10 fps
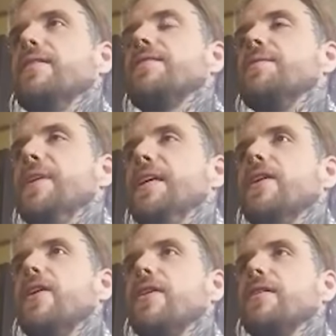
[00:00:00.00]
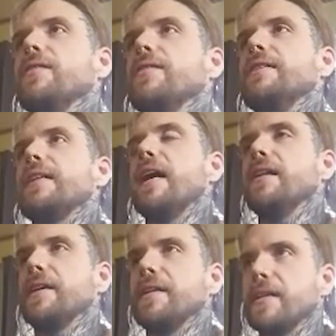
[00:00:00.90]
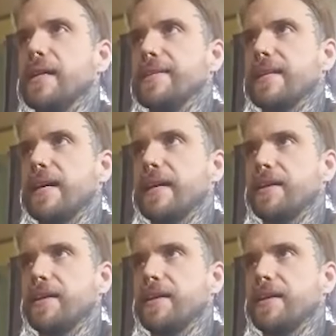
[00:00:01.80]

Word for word: To me, art, as elegantly as I